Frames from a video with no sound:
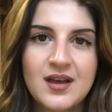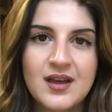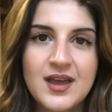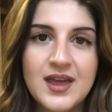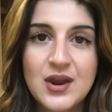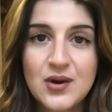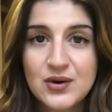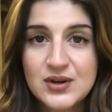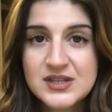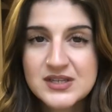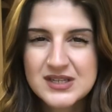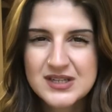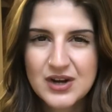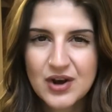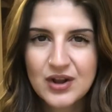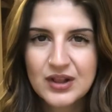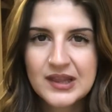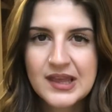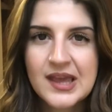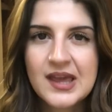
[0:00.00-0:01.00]
here in
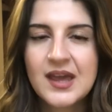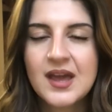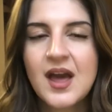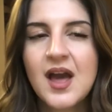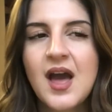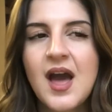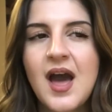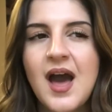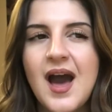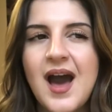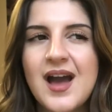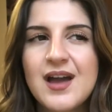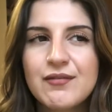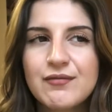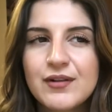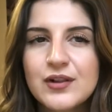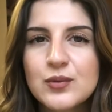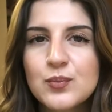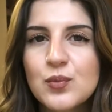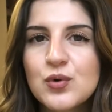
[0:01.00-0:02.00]
Stirling, I
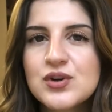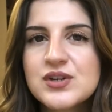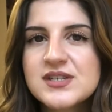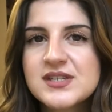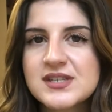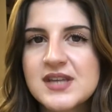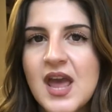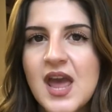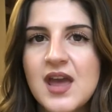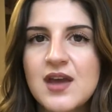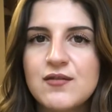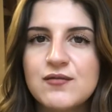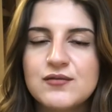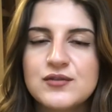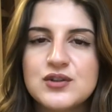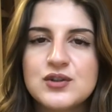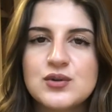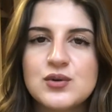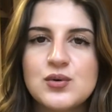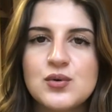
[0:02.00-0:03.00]
felt more safe
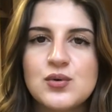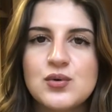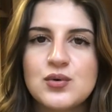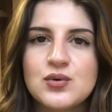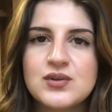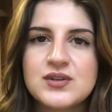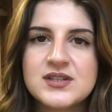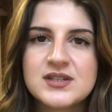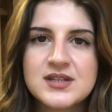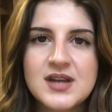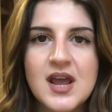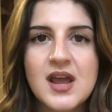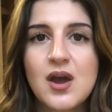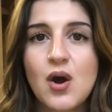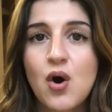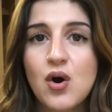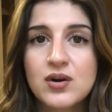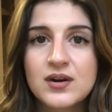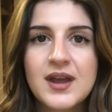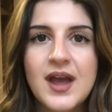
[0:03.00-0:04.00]
to stay
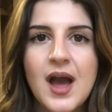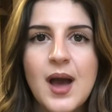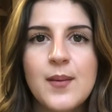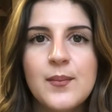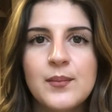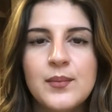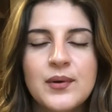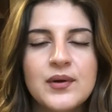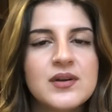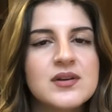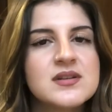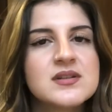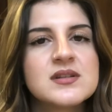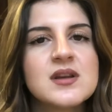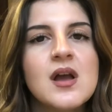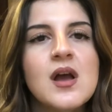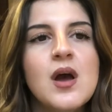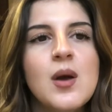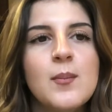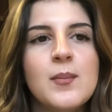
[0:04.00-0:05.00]
on campus
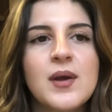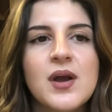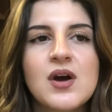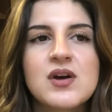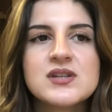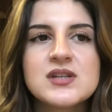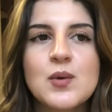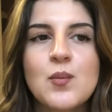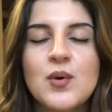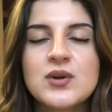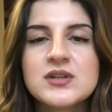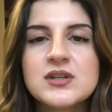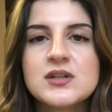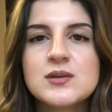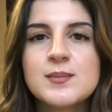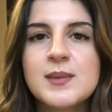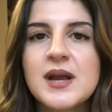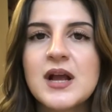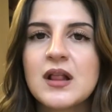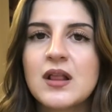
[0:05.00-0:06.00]
because I wanted to
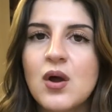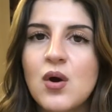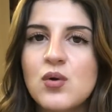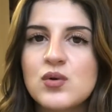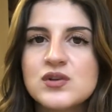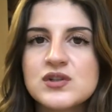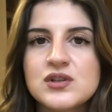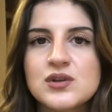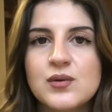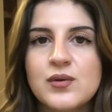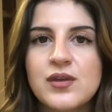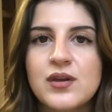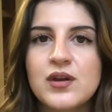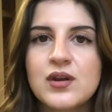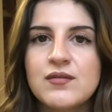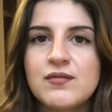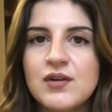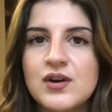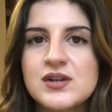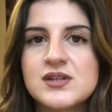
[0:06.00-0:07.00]
be close to the
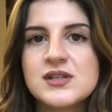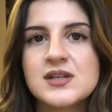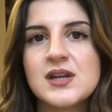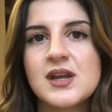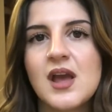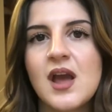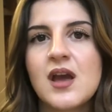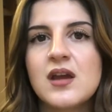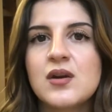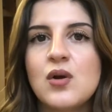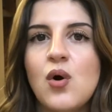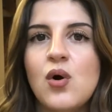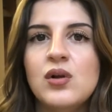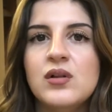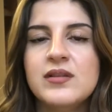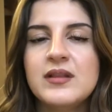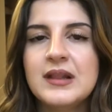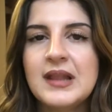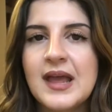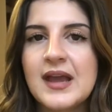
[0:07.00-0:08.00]
university and all
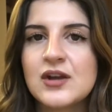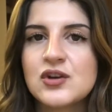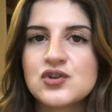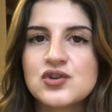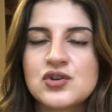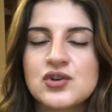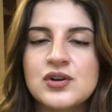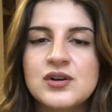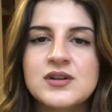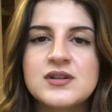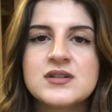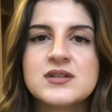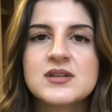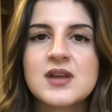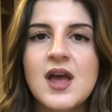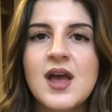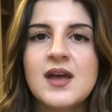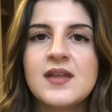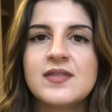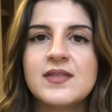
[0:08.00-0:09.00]
the lectures
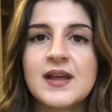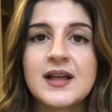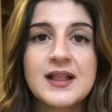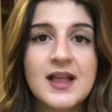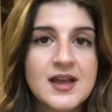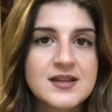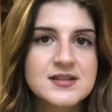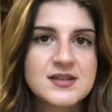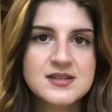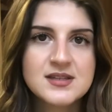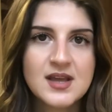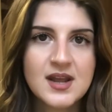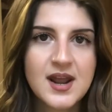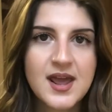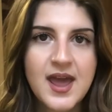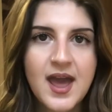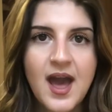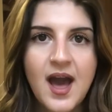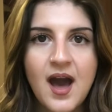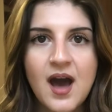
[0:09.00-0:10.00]
and the classes that
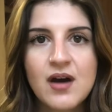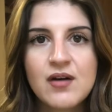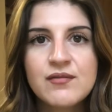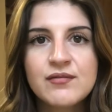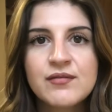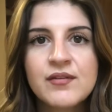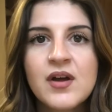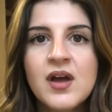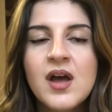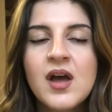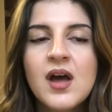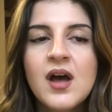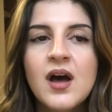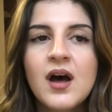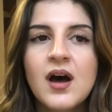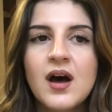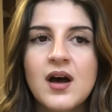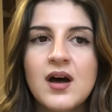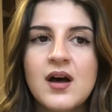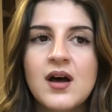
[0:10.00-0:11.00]
I have.
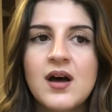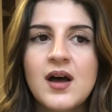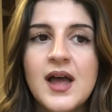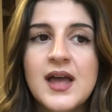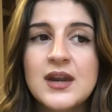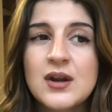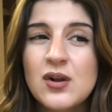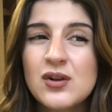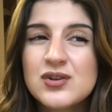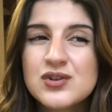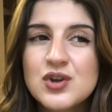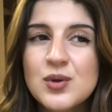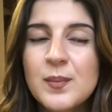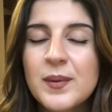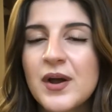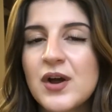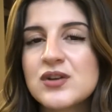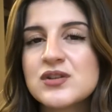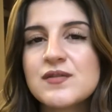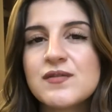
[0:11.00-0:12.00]
And also
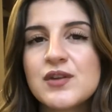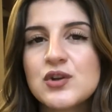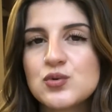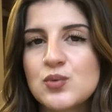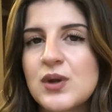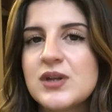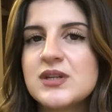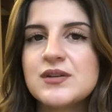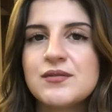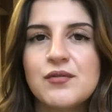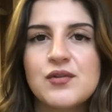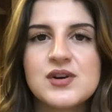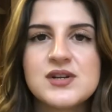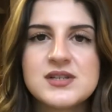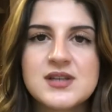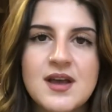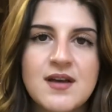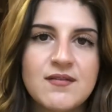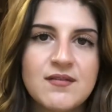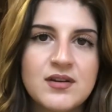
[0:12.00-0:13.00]
because of the
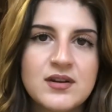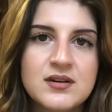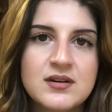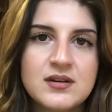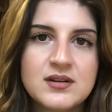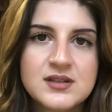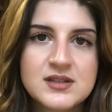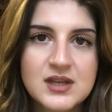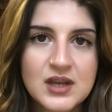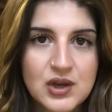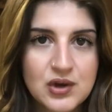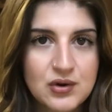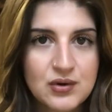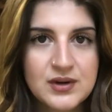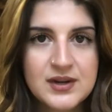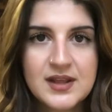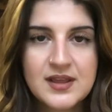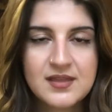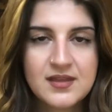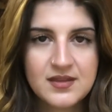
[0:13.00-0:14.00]
24/7
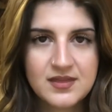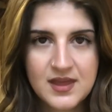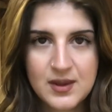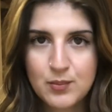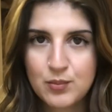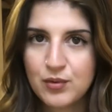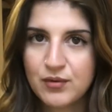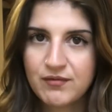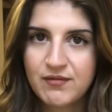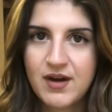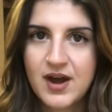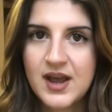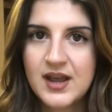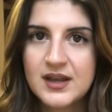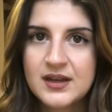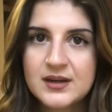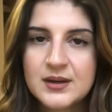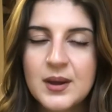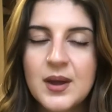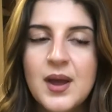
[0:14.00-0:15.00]
security that they
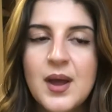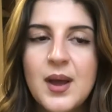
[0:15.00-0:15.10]
provide.